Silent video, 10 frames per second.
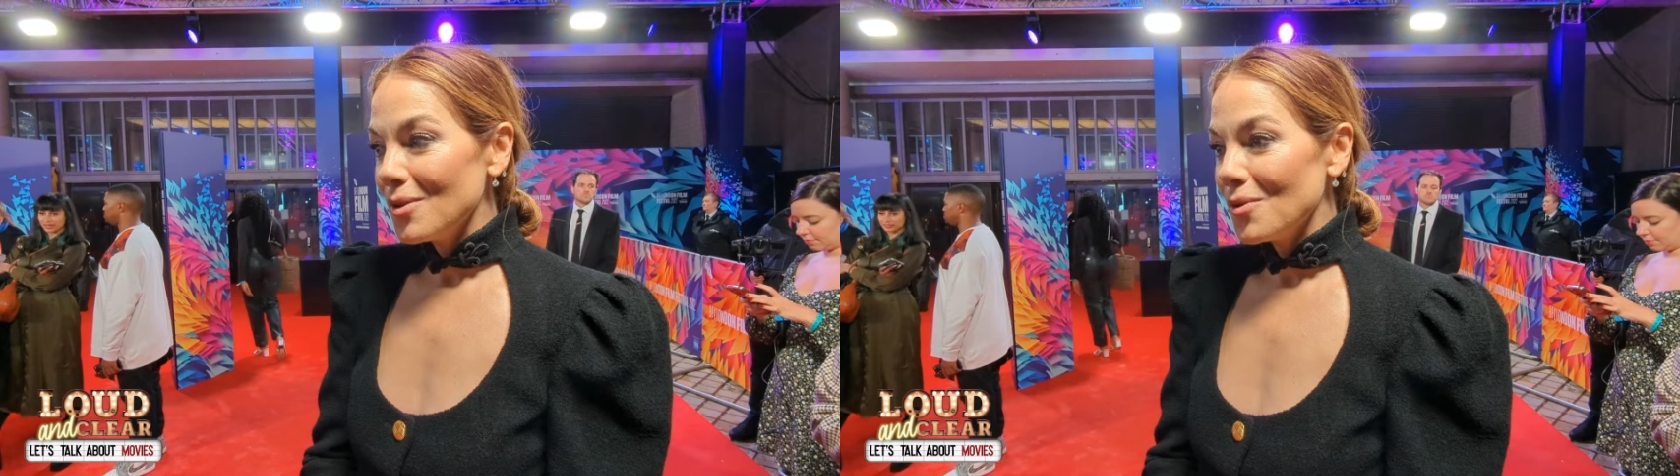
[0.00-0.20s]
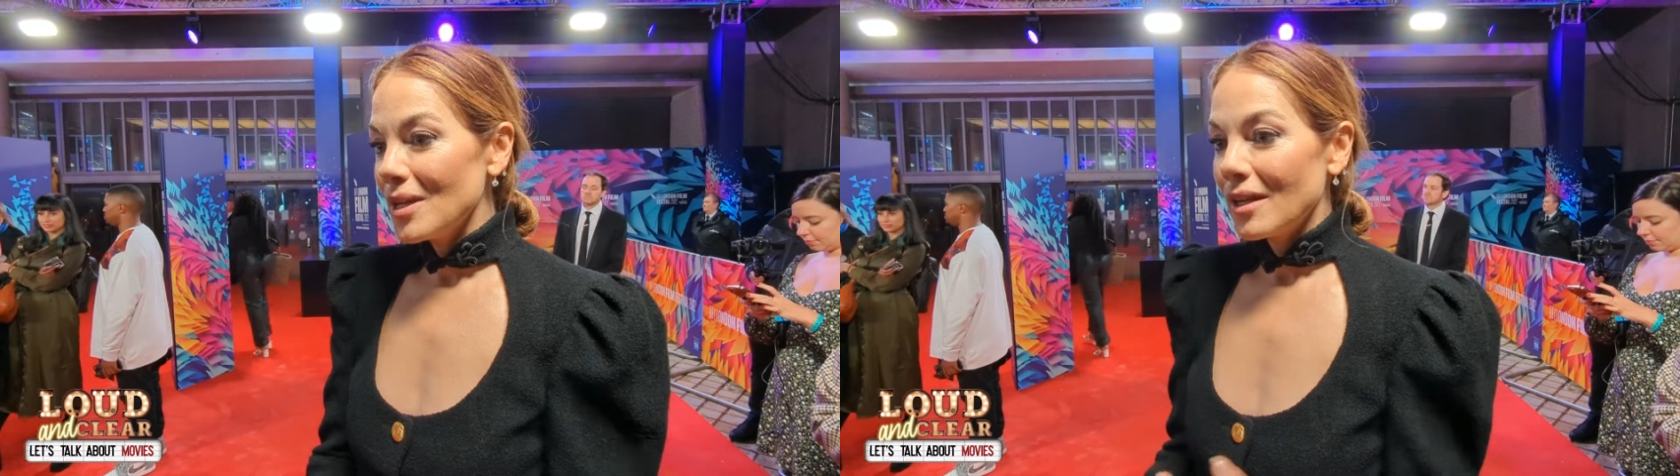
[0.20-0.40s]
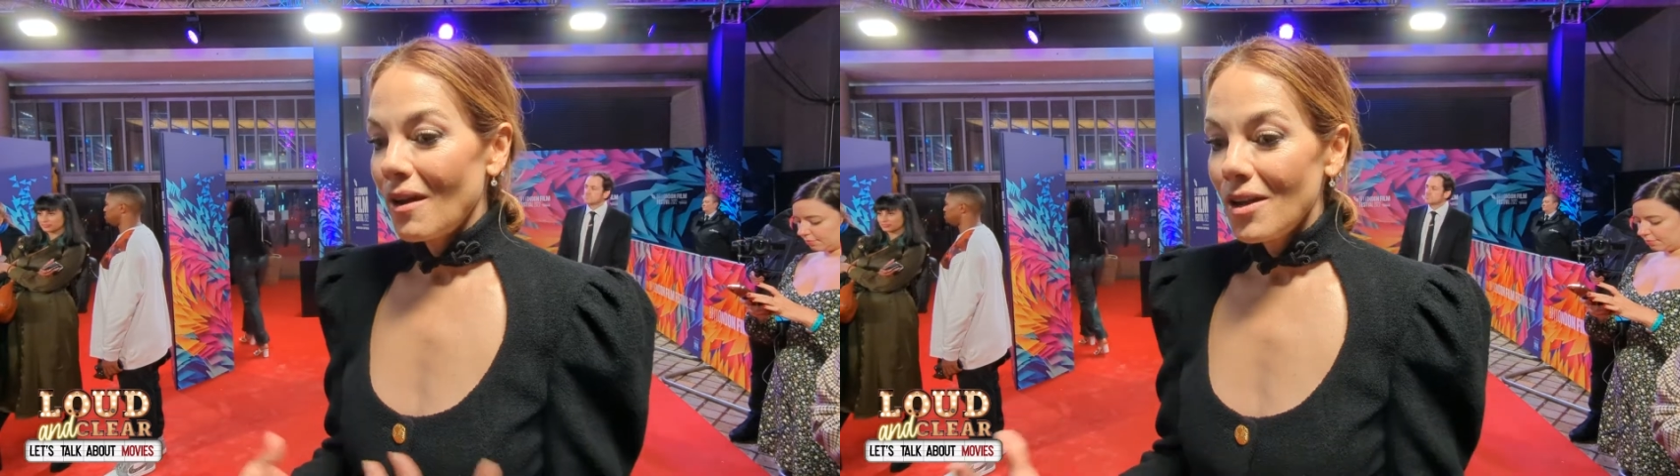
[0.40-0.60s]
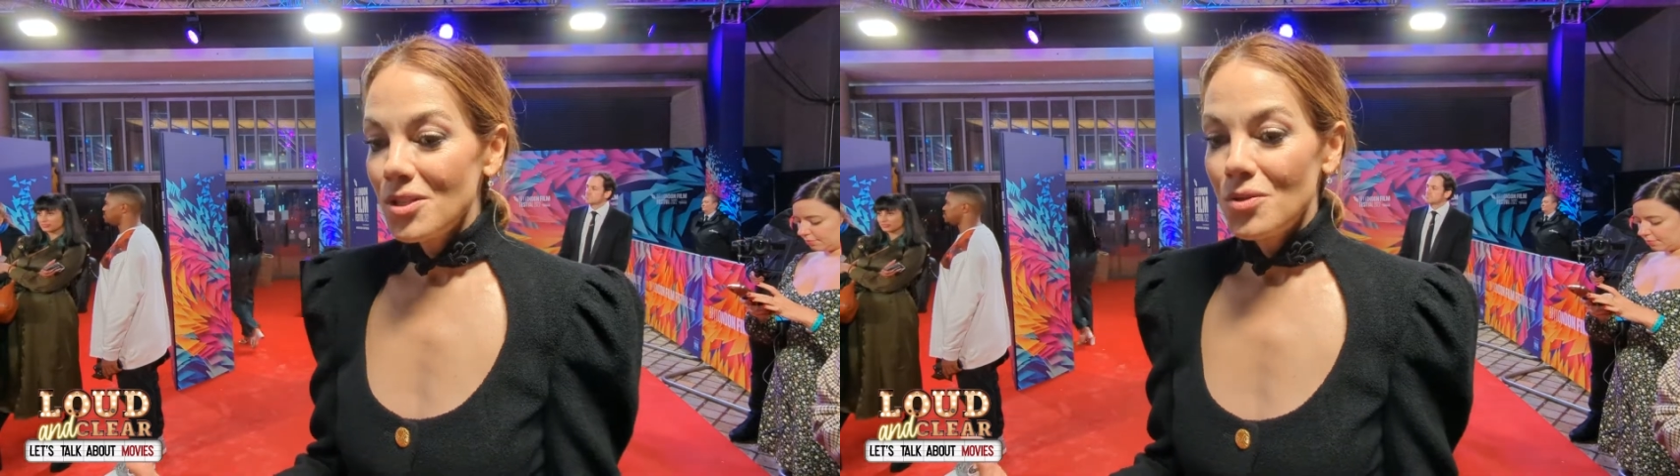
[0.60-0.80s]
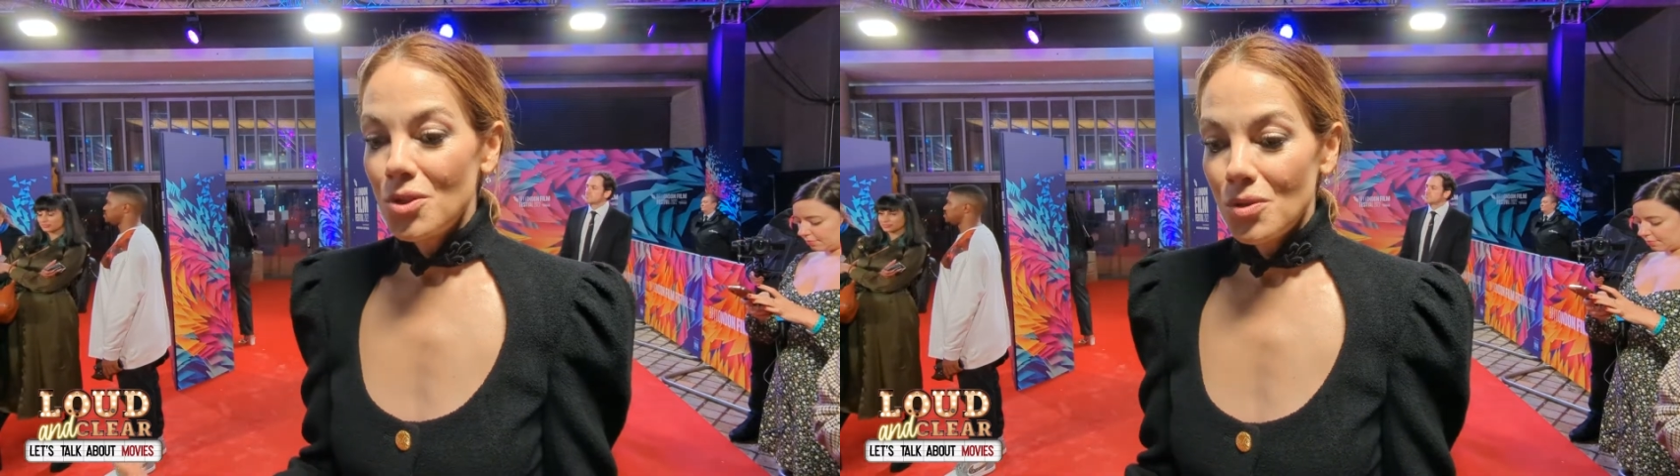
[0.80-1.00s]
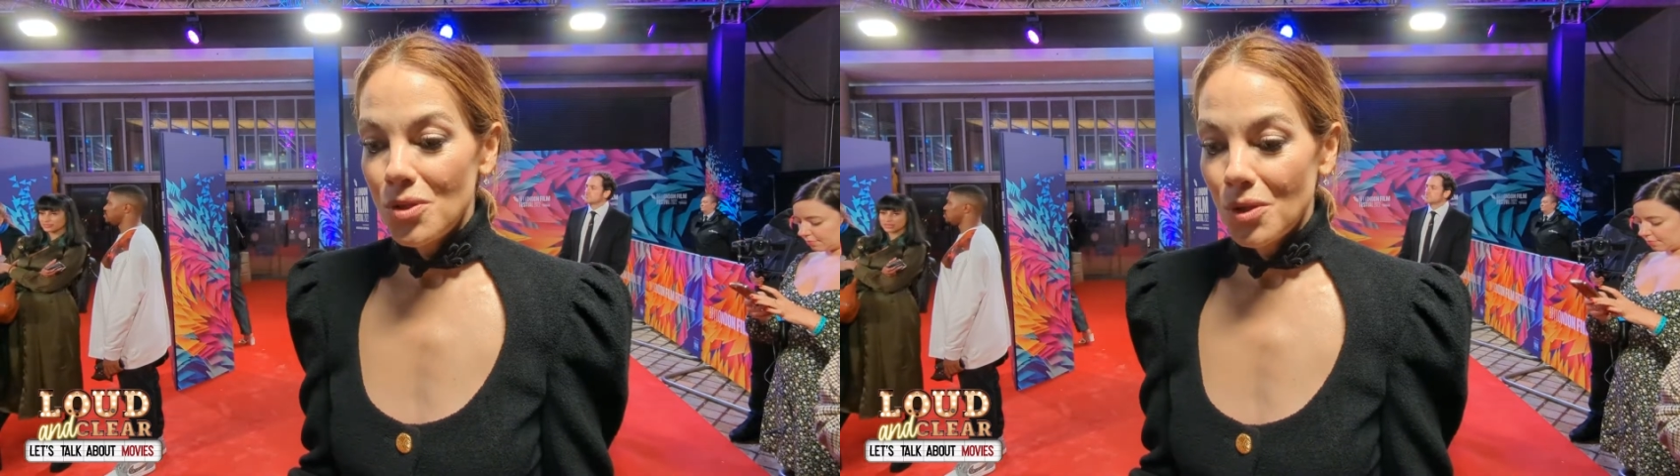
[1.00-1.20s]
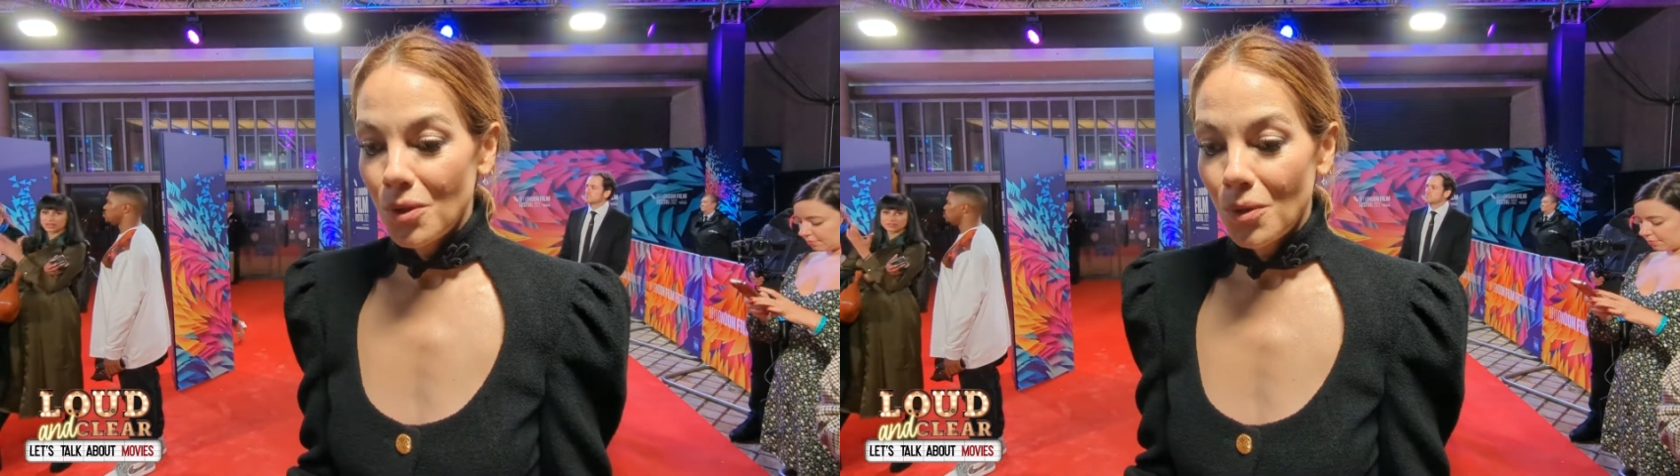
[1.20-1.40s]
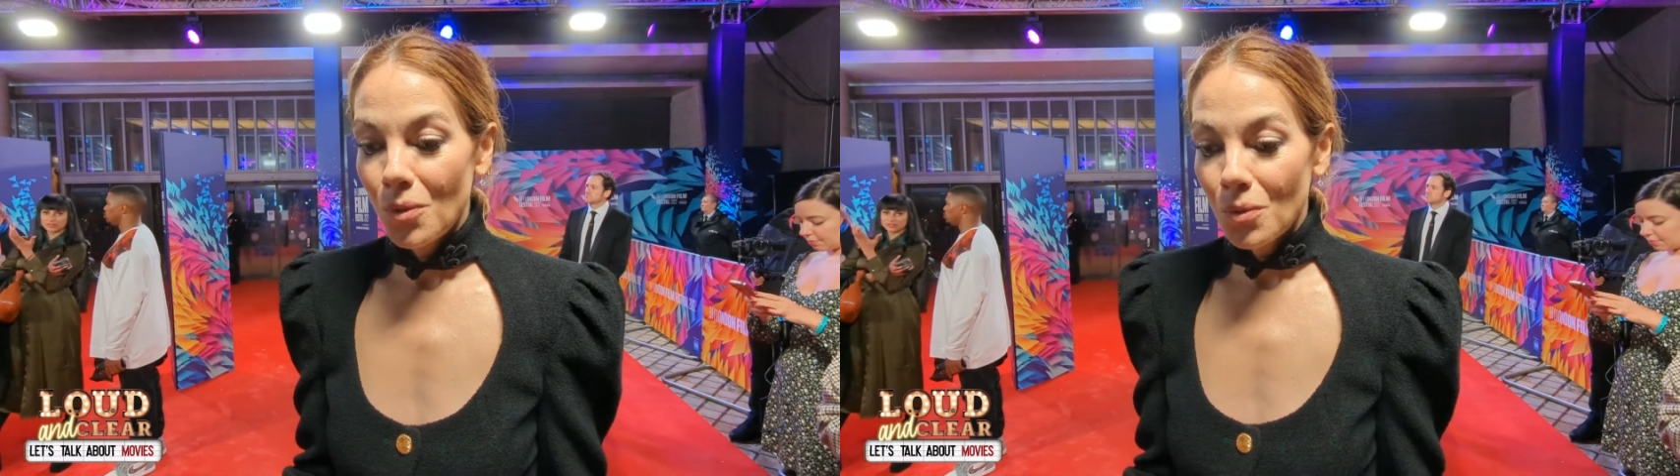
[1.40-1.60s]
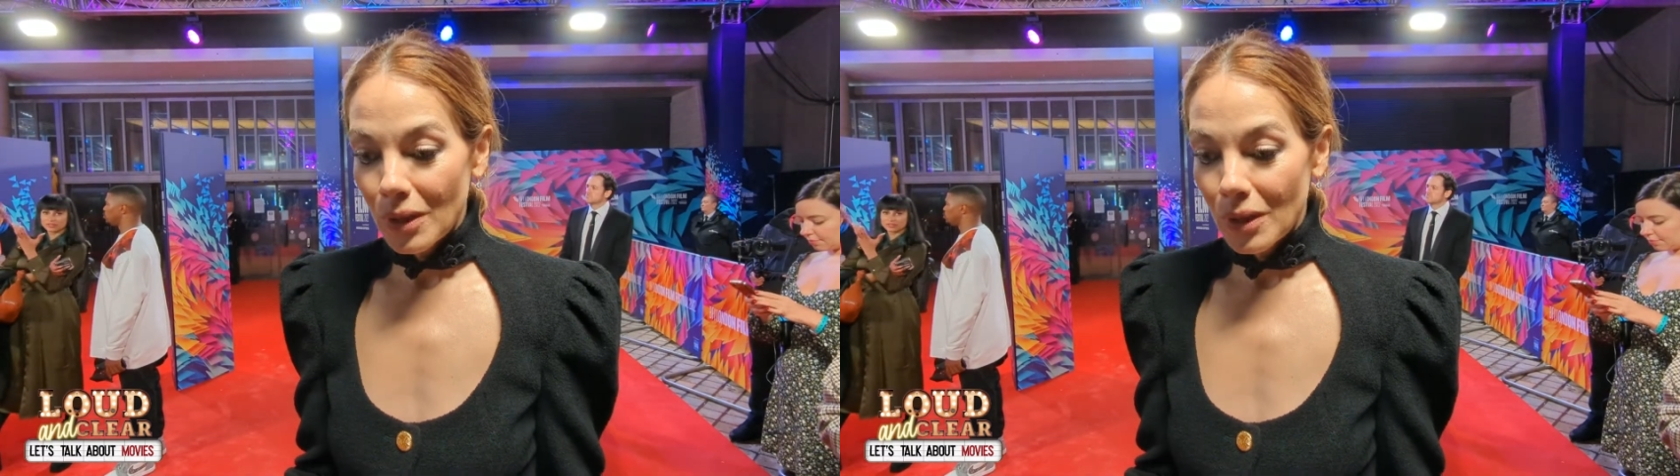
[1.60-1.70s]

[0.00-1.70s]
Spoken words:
Nikyatu Jusu